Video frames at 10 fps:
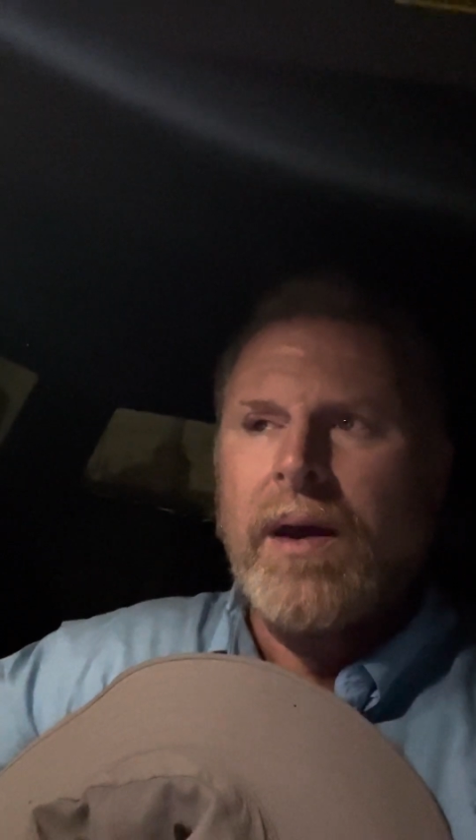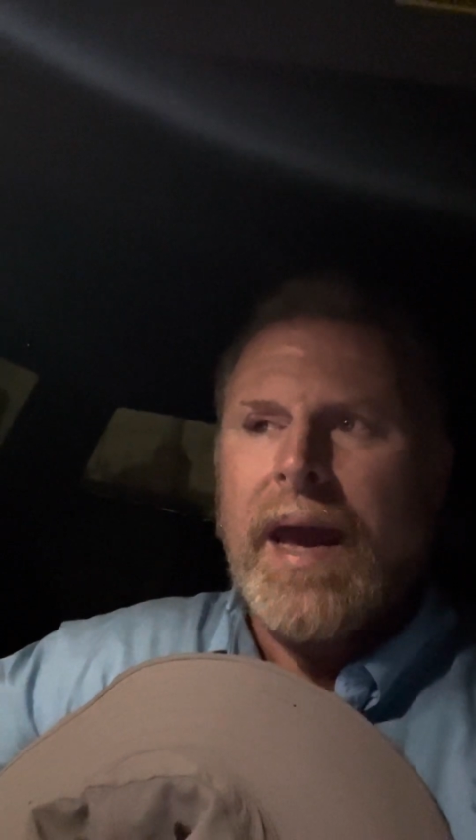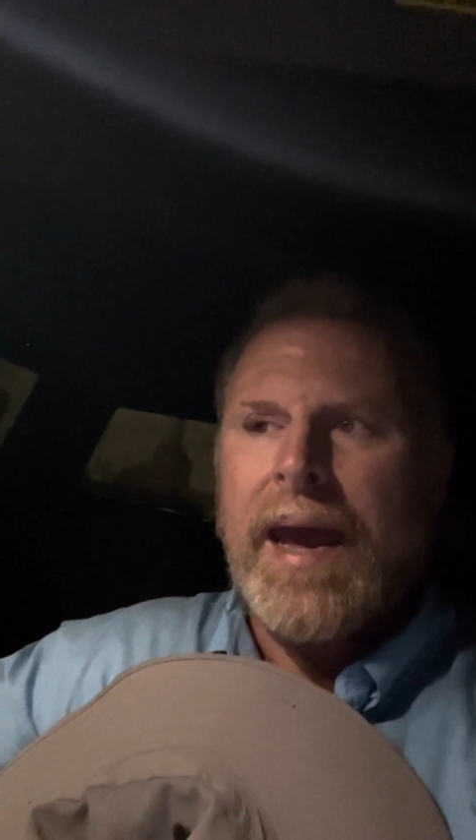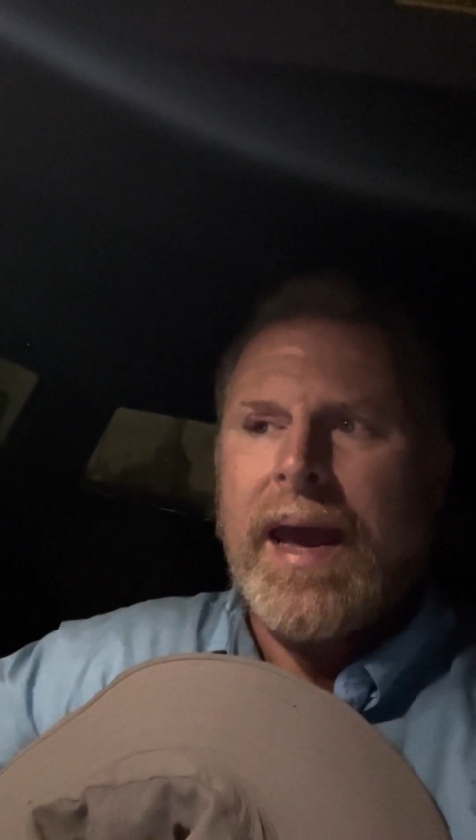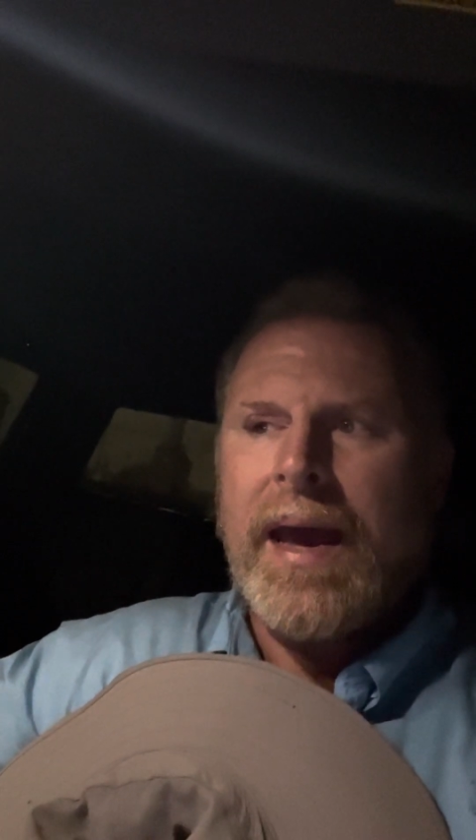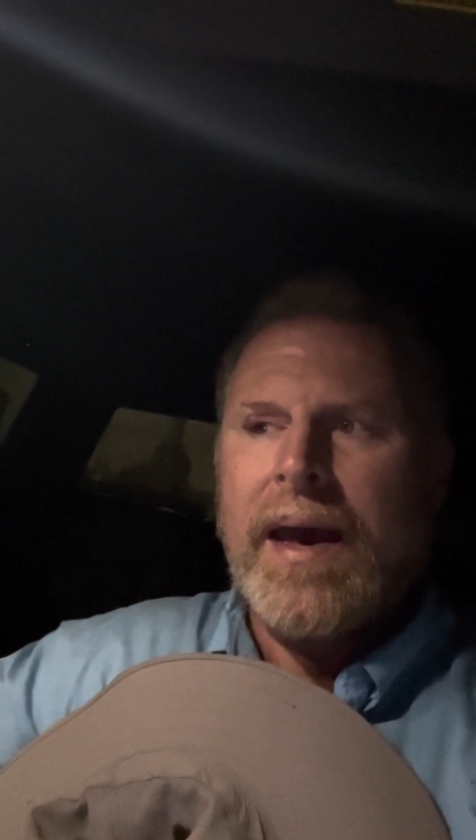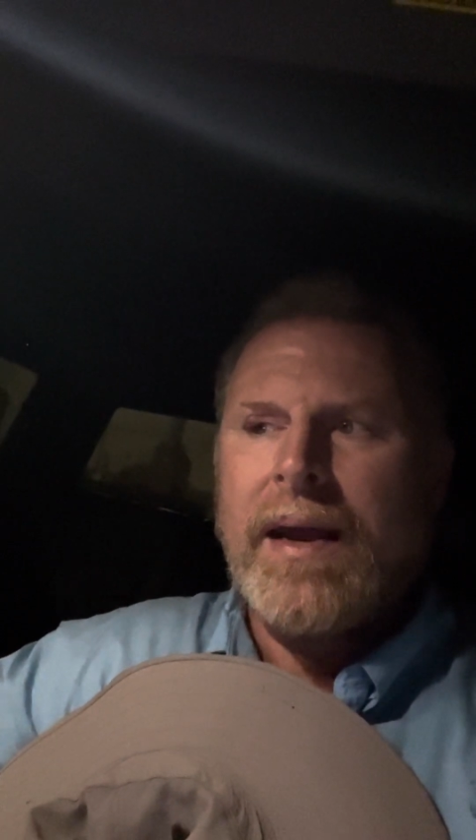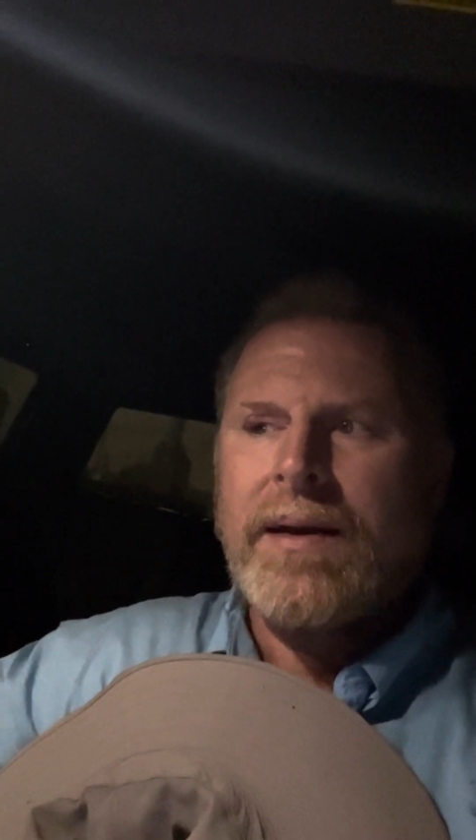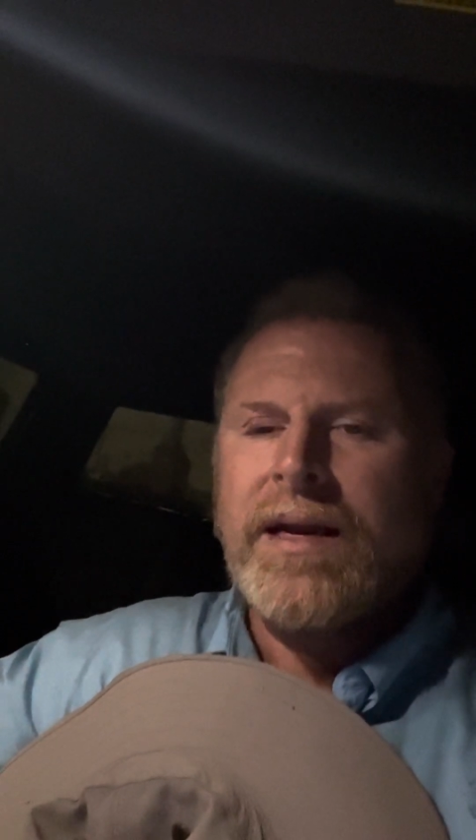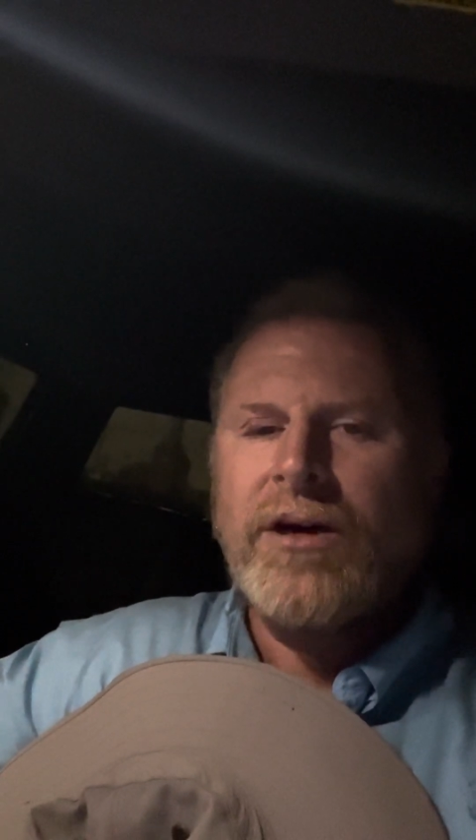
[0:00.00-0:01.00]

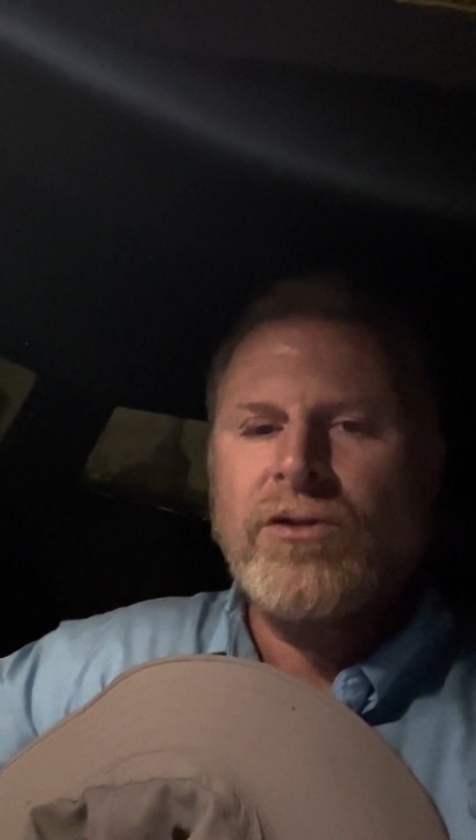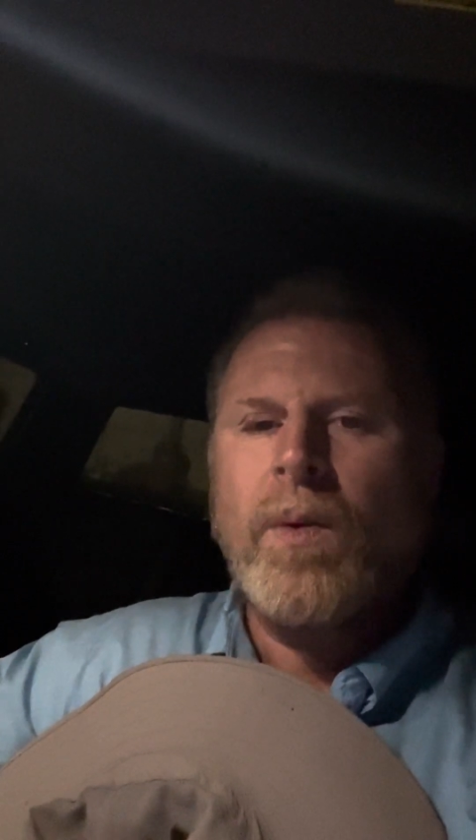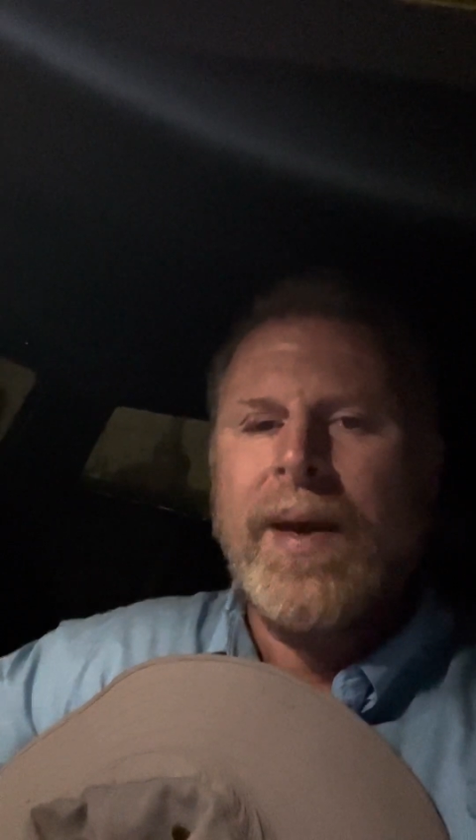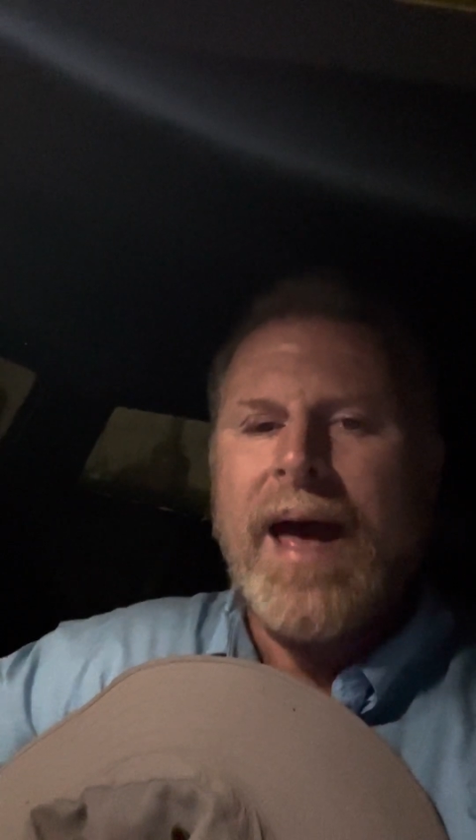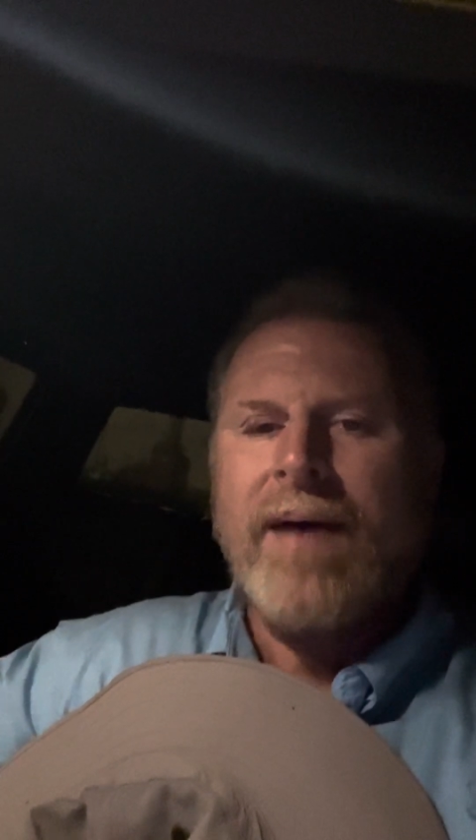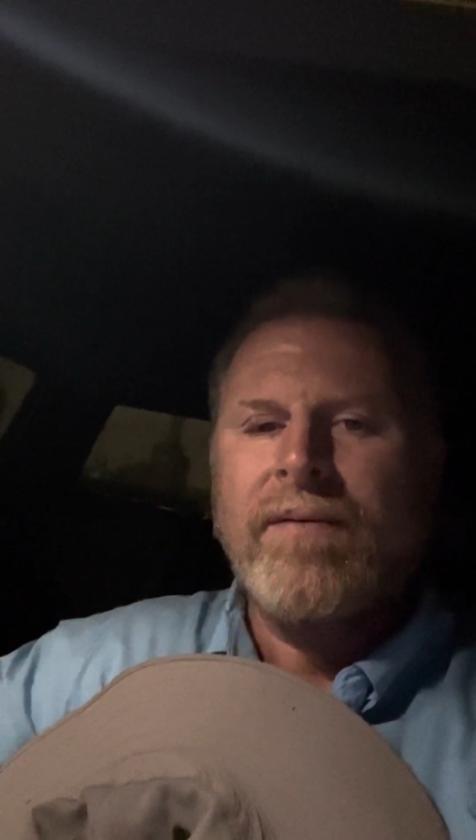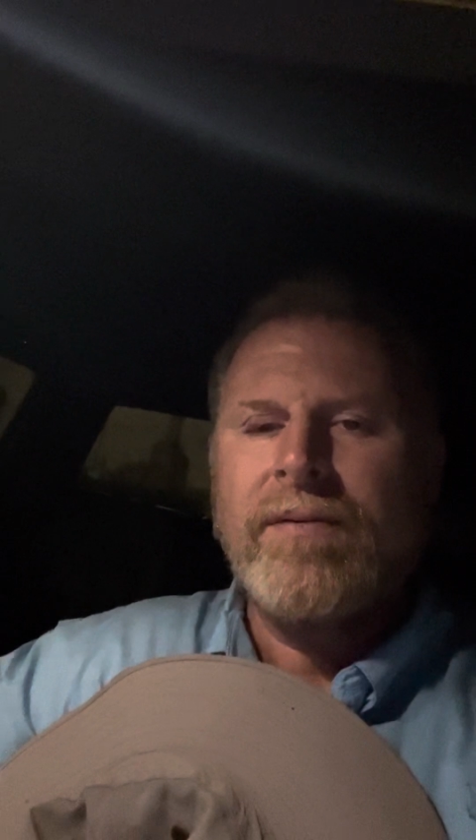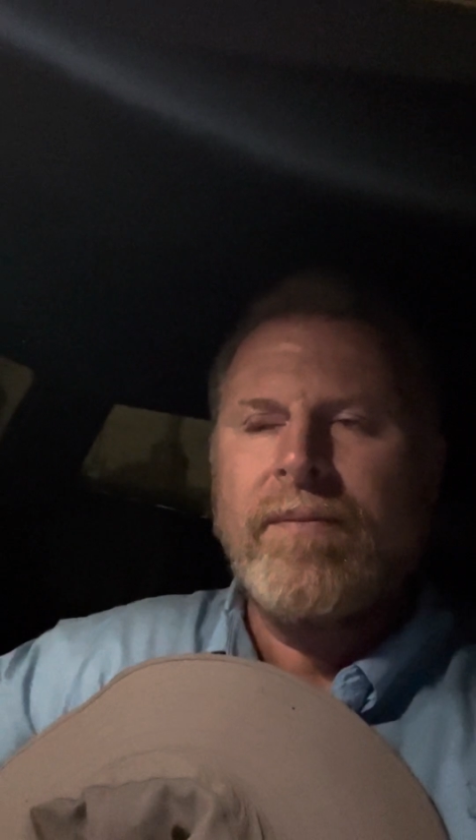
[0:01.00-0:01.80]
And here's what we have.